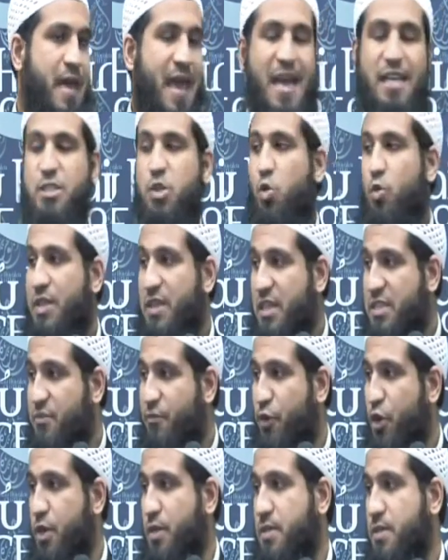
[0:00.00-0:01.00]
And so in this
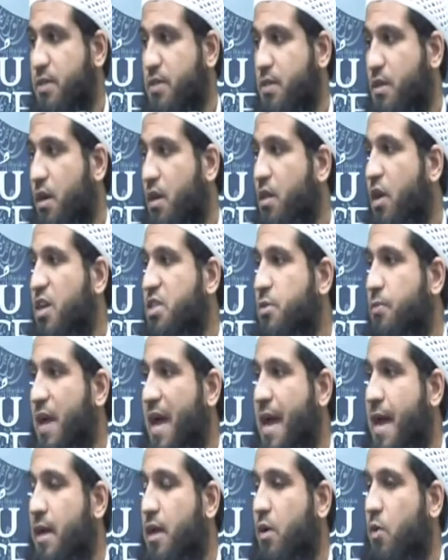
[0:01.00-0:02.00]
verse, Allah
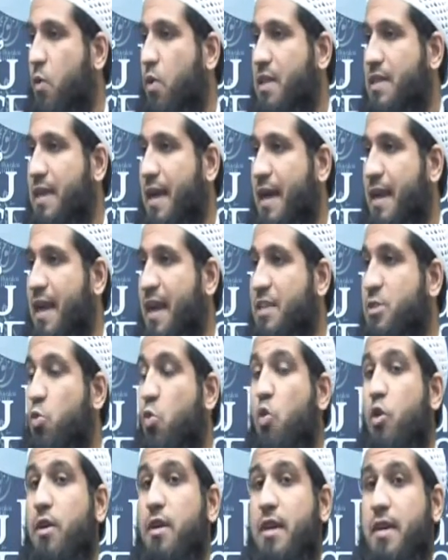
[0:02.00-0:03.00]
subhanahu wa ta'ala has
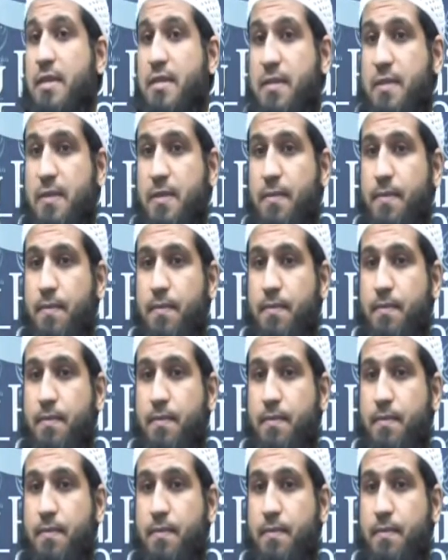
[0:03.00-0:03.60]
warned us